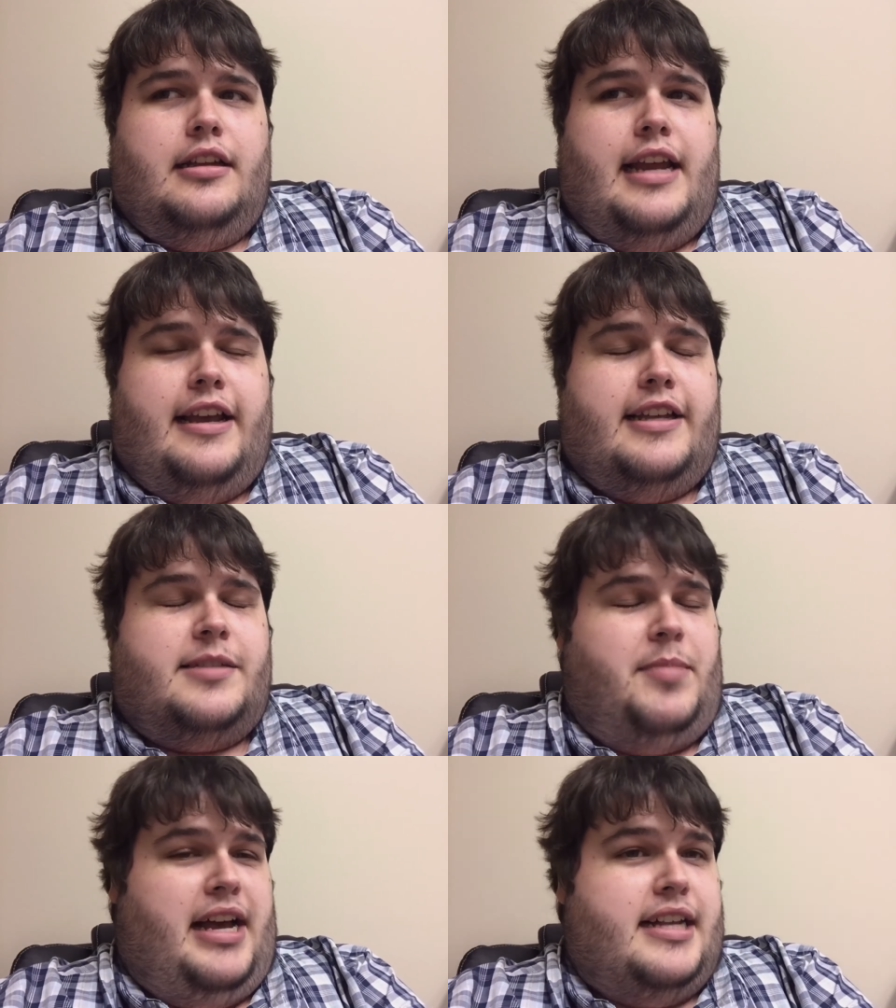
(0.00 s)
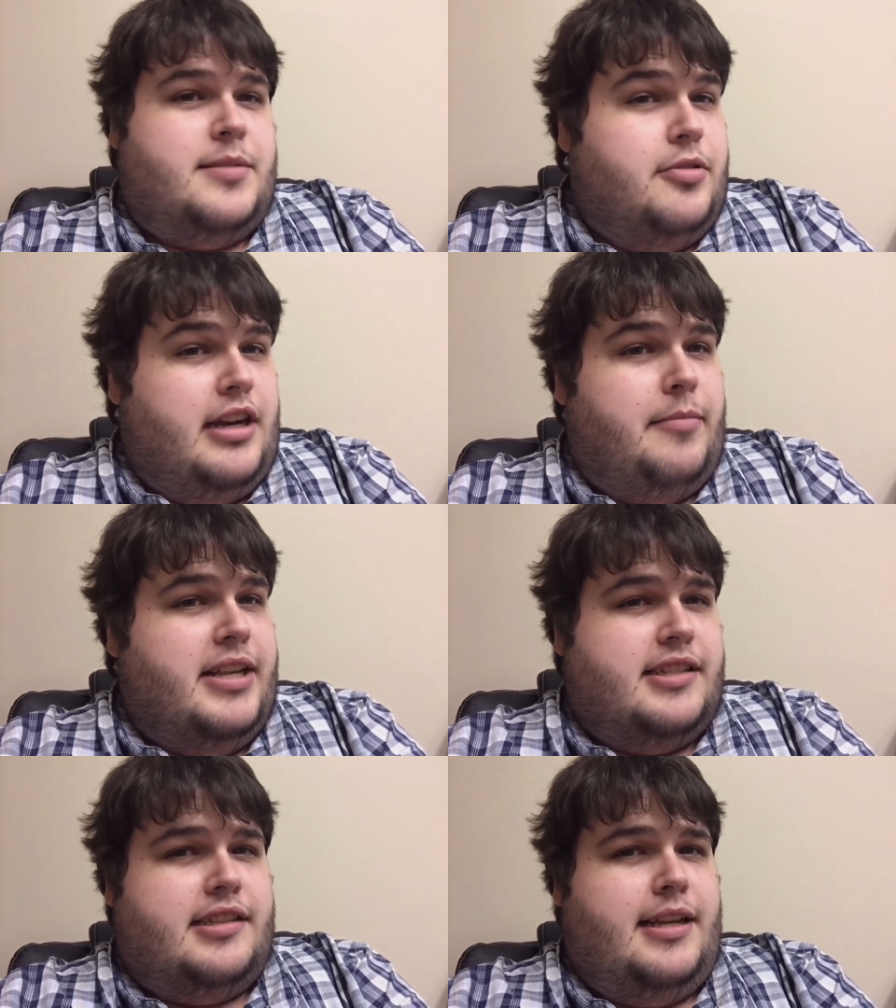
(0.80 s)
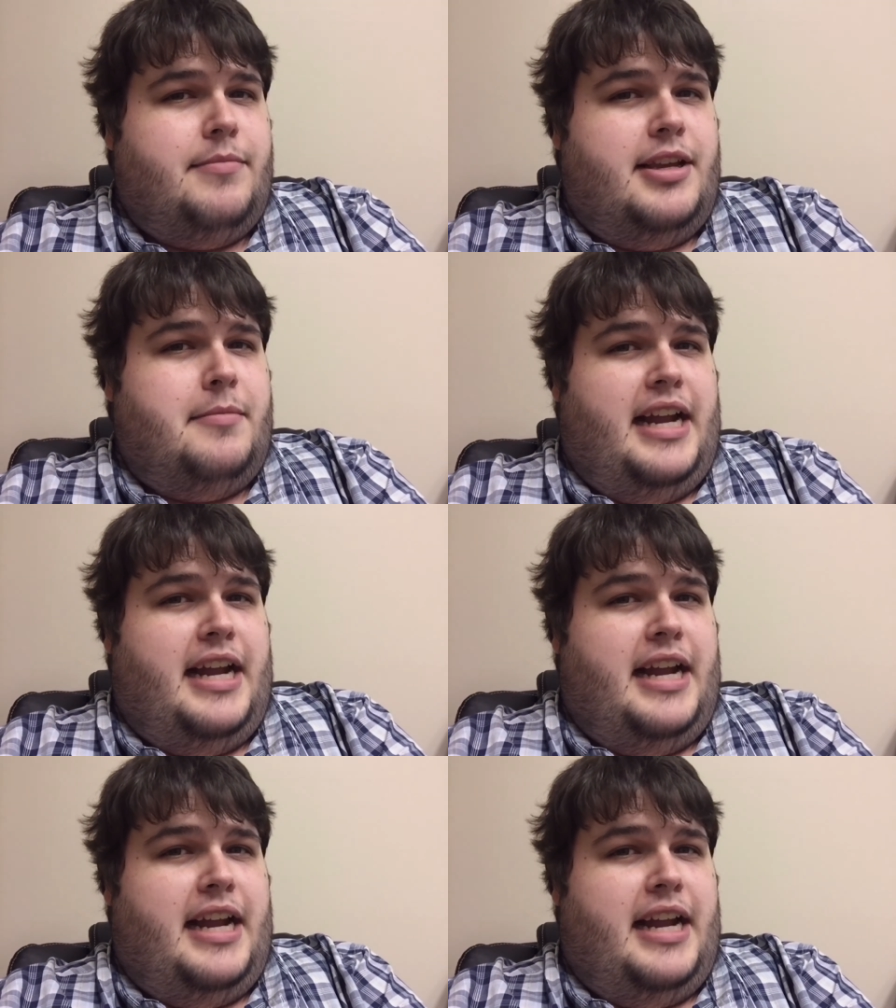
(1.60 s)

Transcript: Now, it's possible that I missed something,